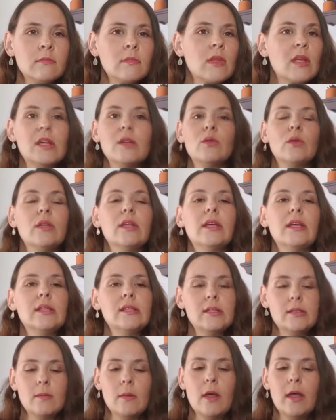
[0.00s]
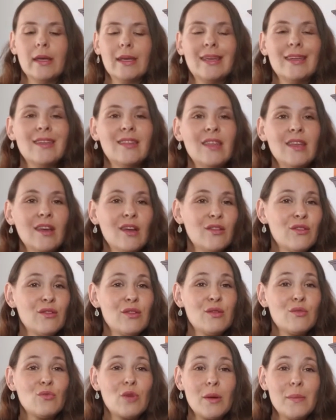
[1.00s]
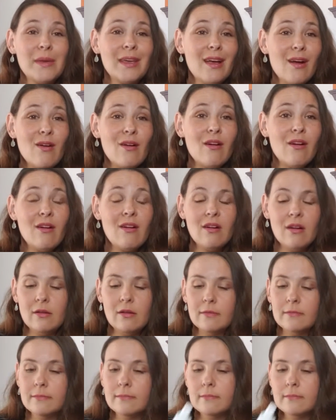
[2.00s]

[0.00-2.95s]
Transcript: It doesn't really smell like anything other than rubbing alcohol.